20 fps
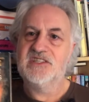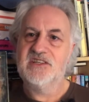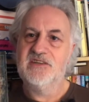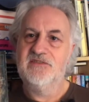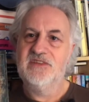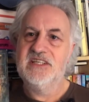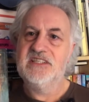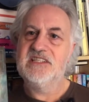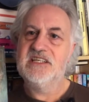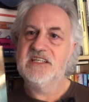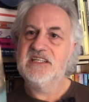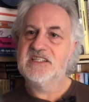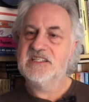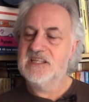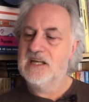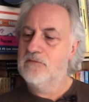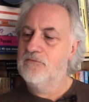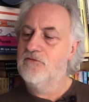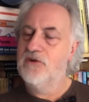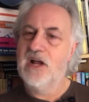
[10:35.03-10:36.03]
And this is
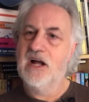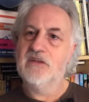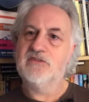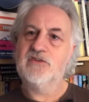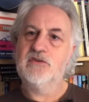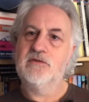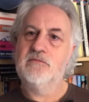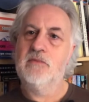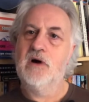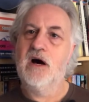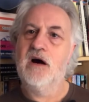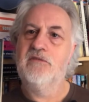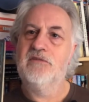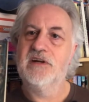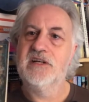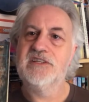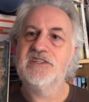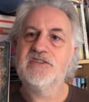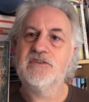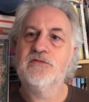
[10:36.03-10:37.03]
Rialto the
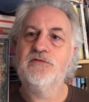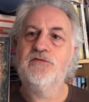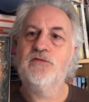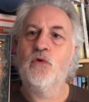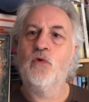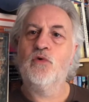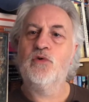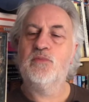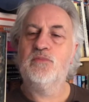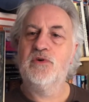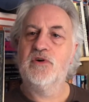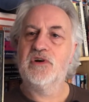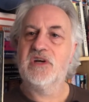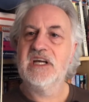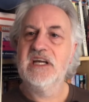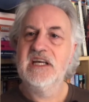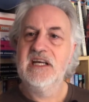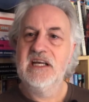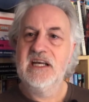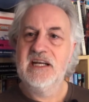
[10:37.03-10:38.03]
Marvelous, the fourth book
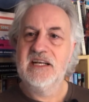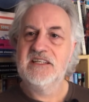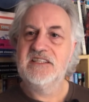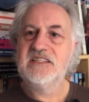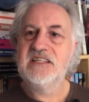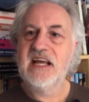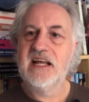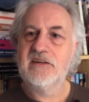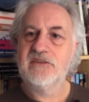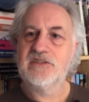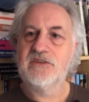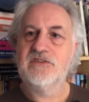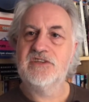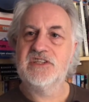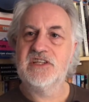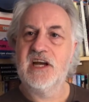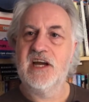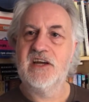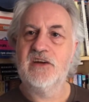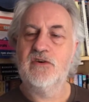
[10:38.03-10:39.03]
in his Tales of the
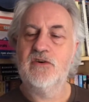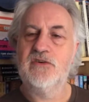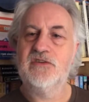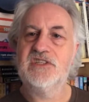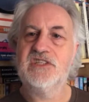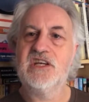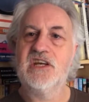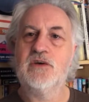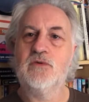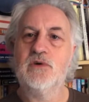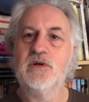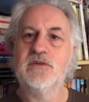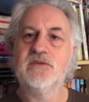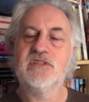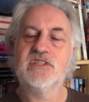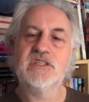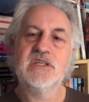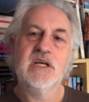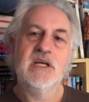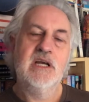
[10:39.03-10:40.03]
Dying Earth
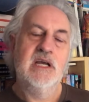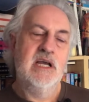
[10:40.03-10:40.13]
sequence.